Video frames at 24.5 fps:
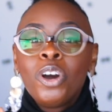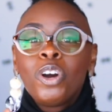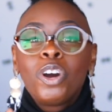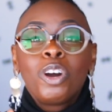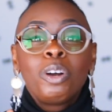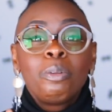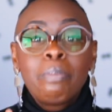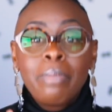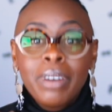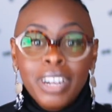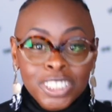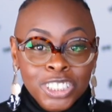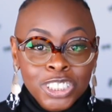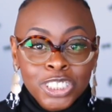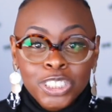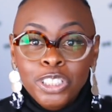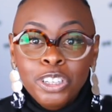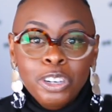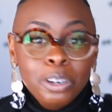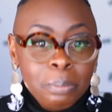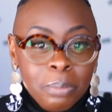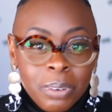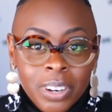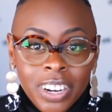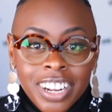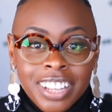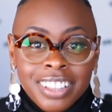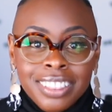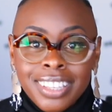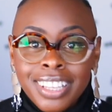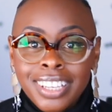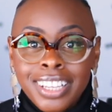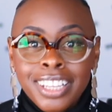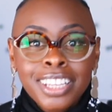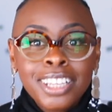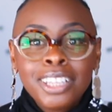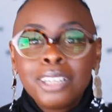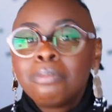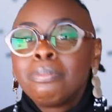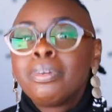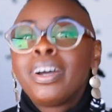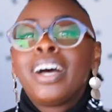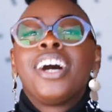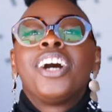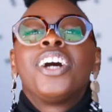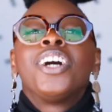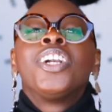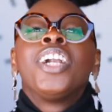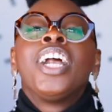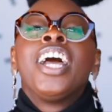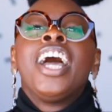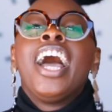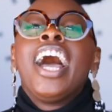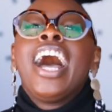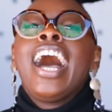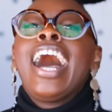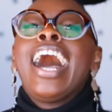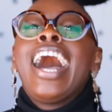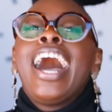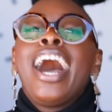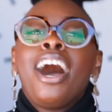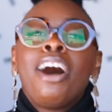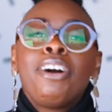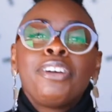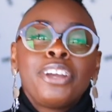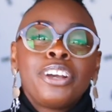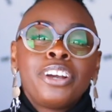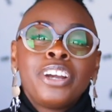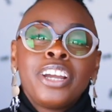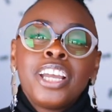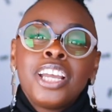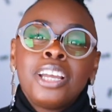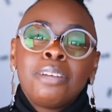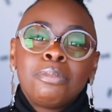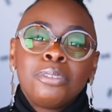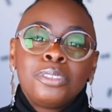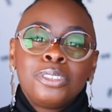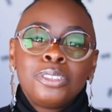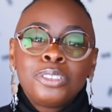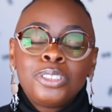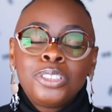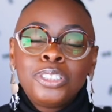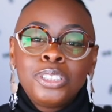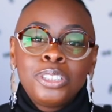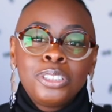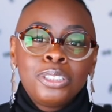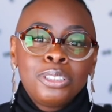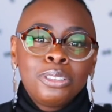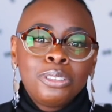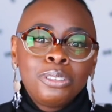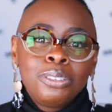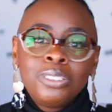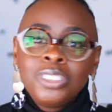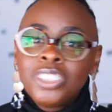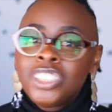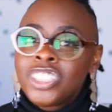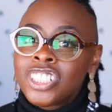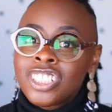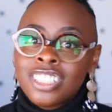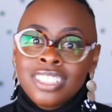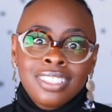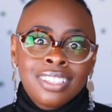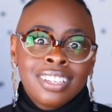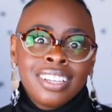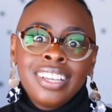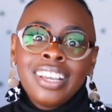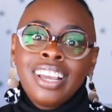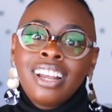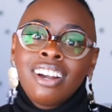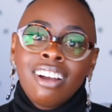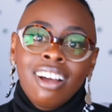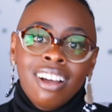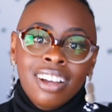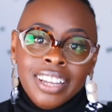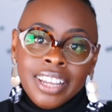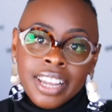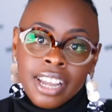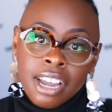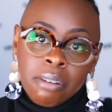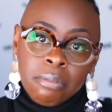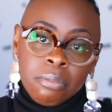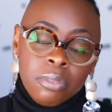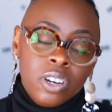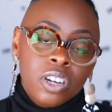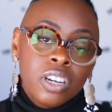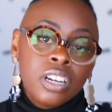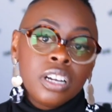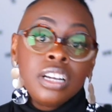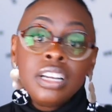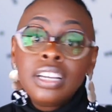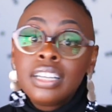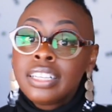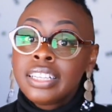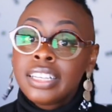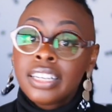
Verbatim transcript: or bust your brain thinking about how you're able able to just get on camera,